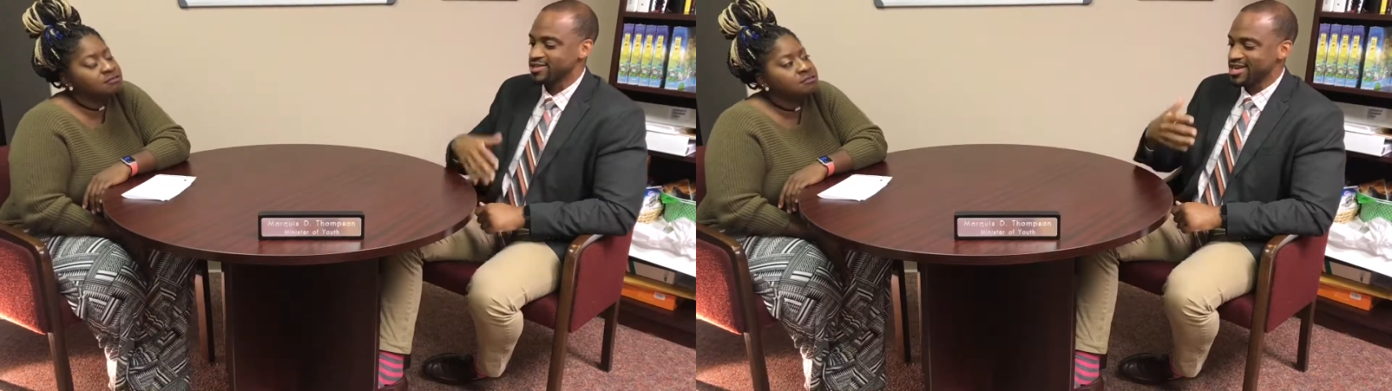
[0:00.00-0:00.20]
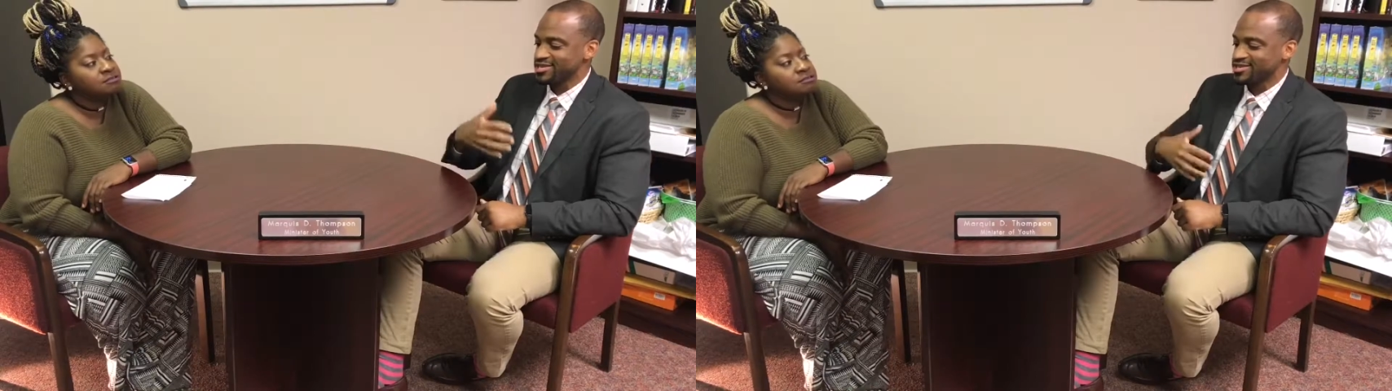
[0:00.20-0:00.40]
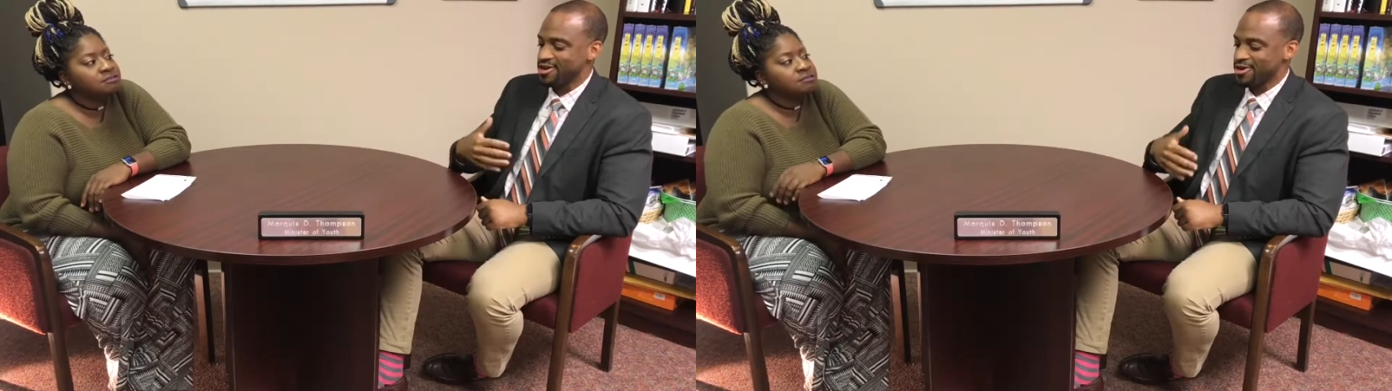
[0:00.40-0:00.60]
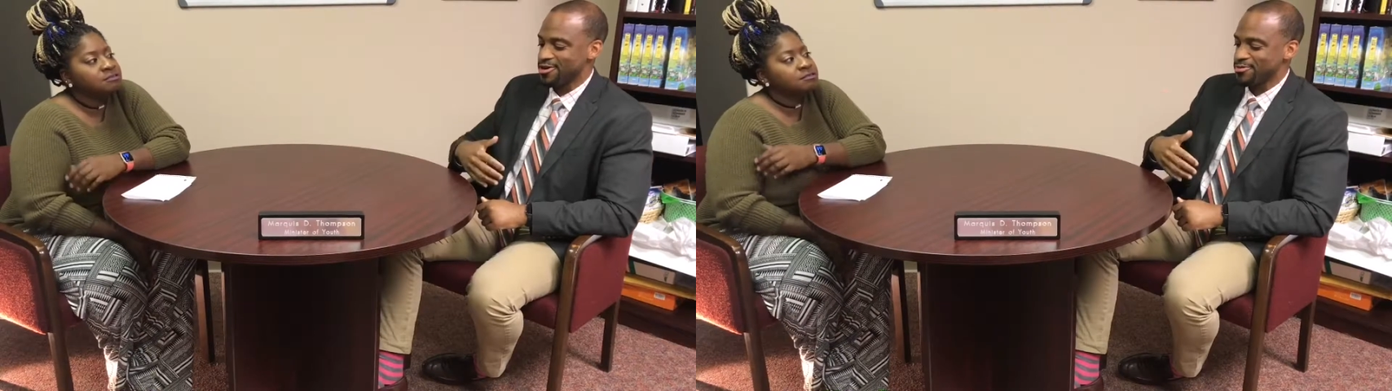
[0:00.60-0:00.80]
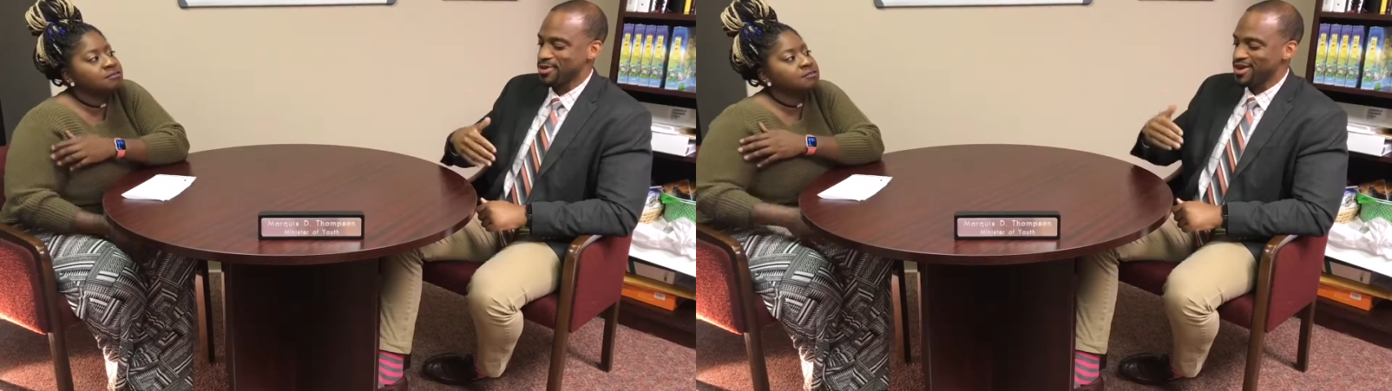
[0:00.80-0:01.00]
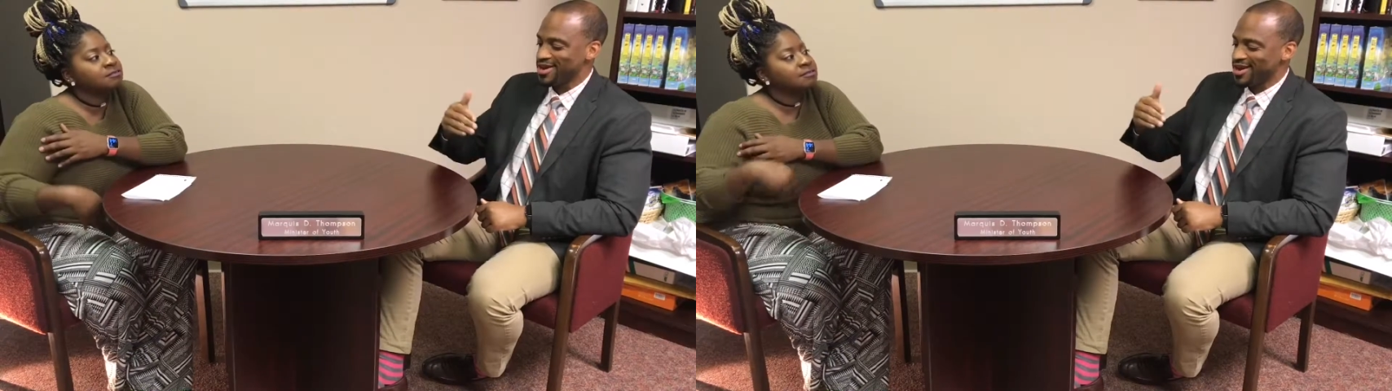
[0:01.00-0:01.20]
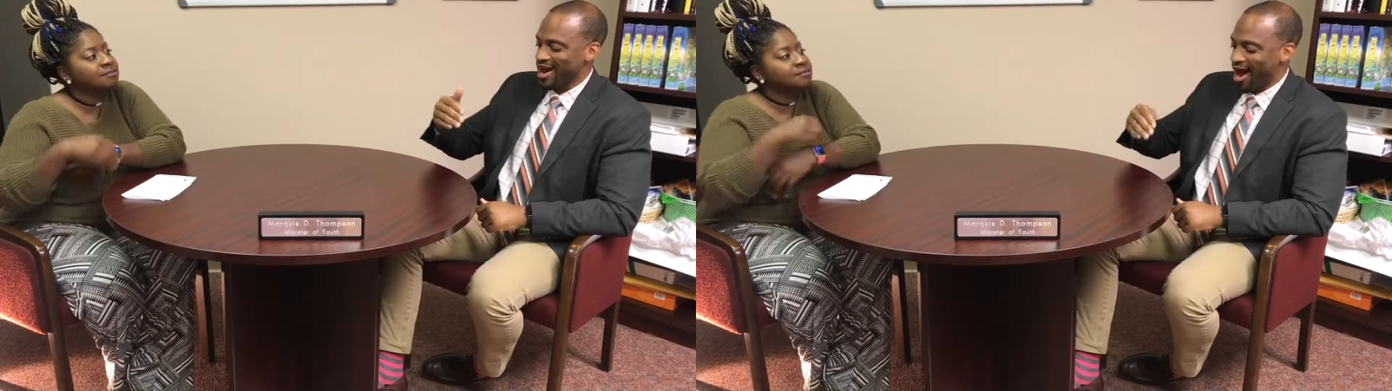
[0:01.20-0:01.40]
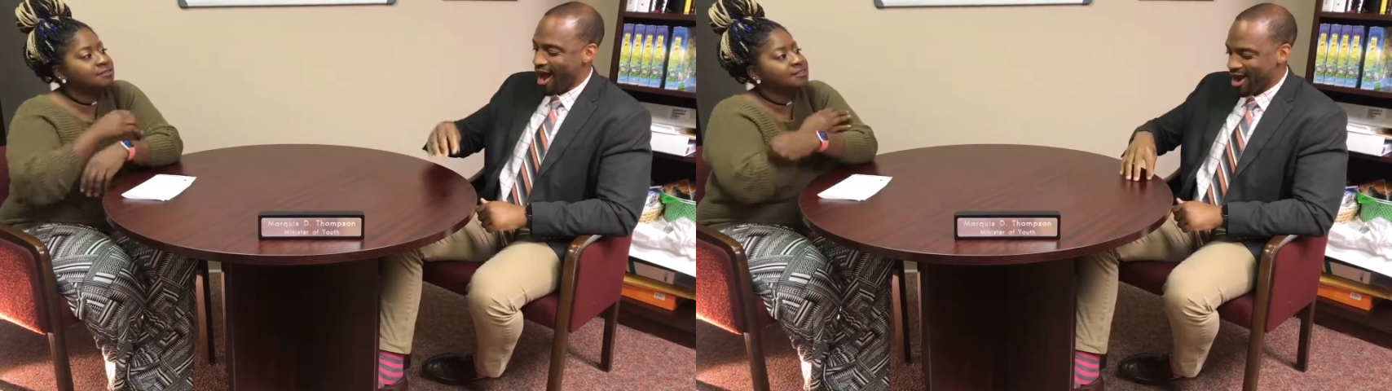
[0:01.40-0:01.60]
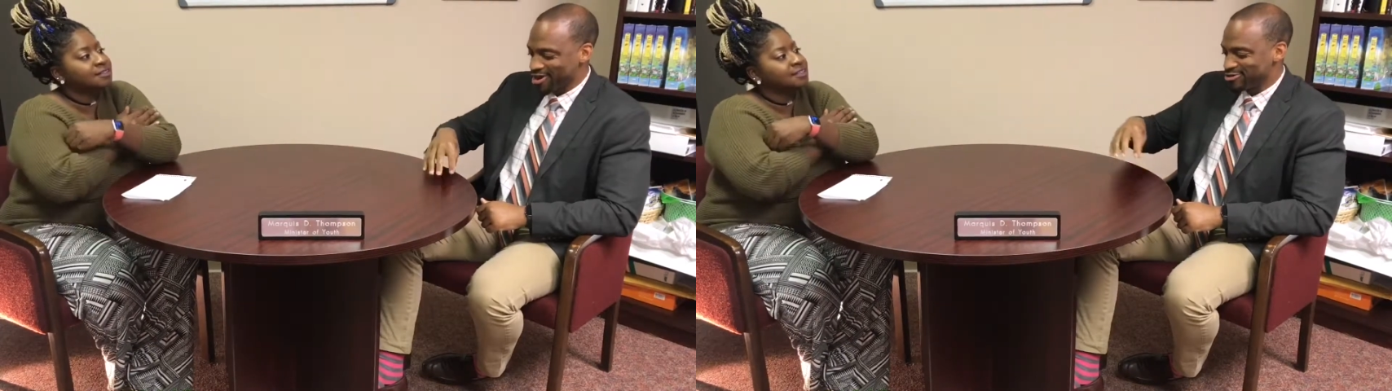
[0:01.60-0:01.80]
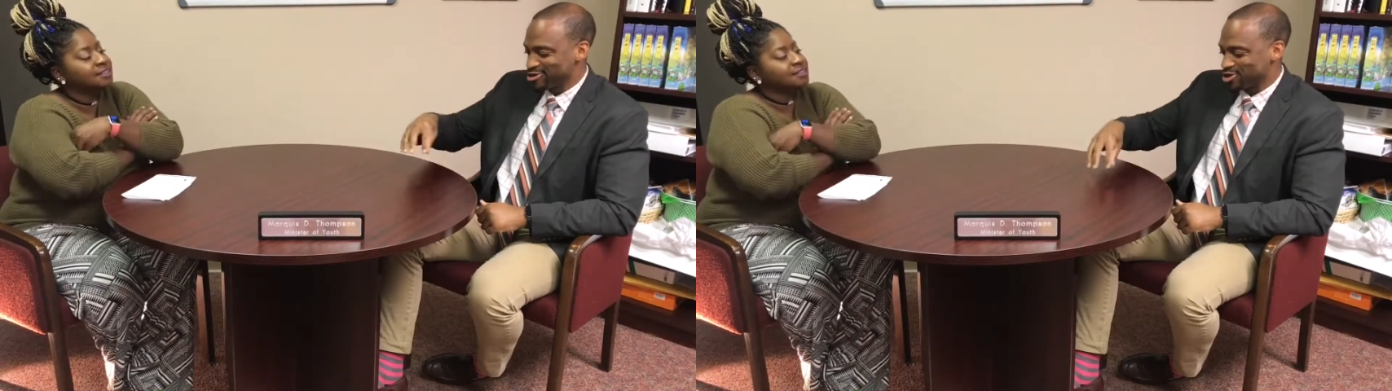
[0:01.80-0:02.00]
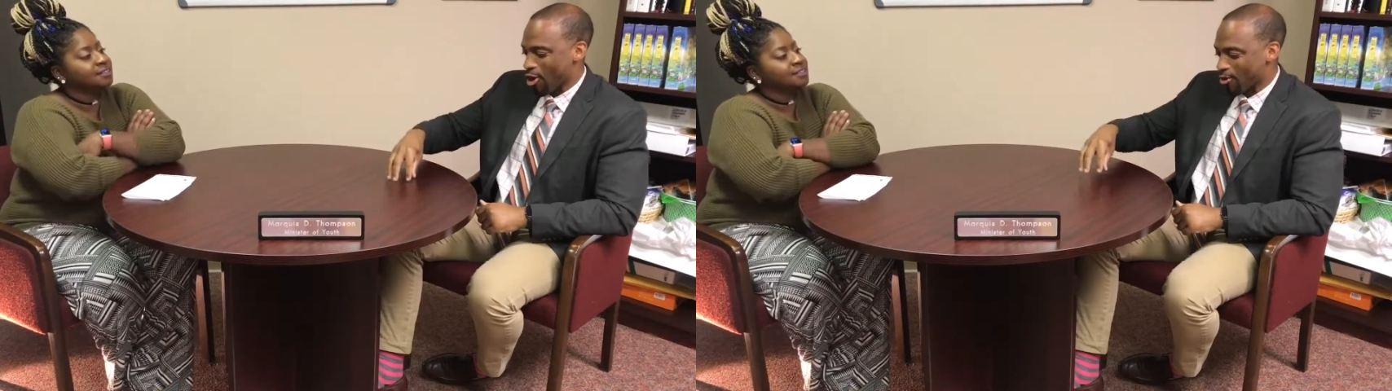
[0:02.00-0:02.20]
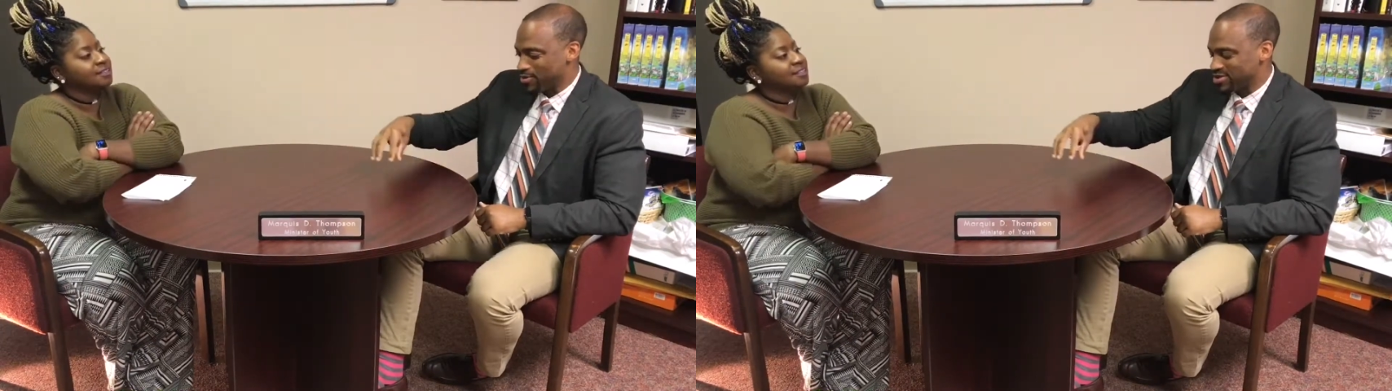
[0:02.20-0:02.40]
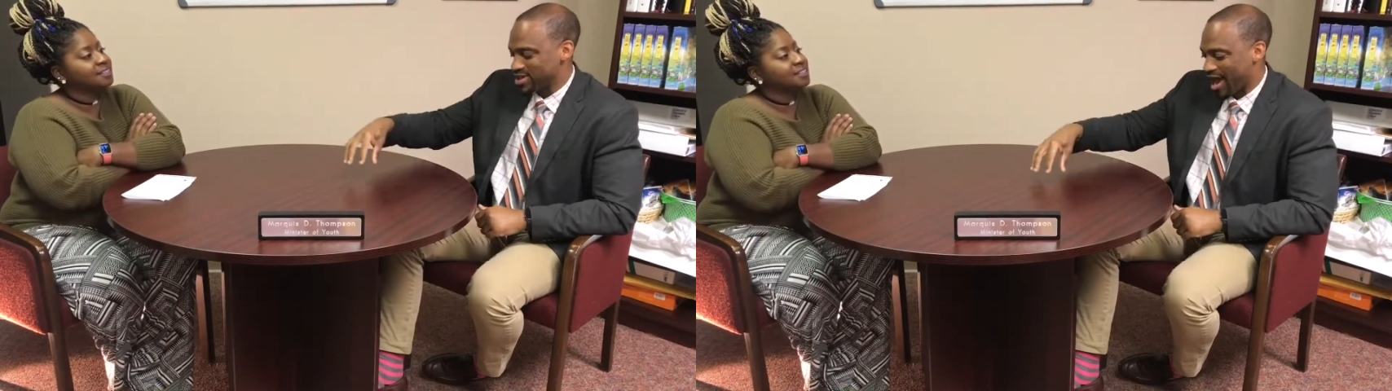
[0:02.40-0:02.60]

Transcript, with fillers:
Speaker 1: let's come. Iron sharpens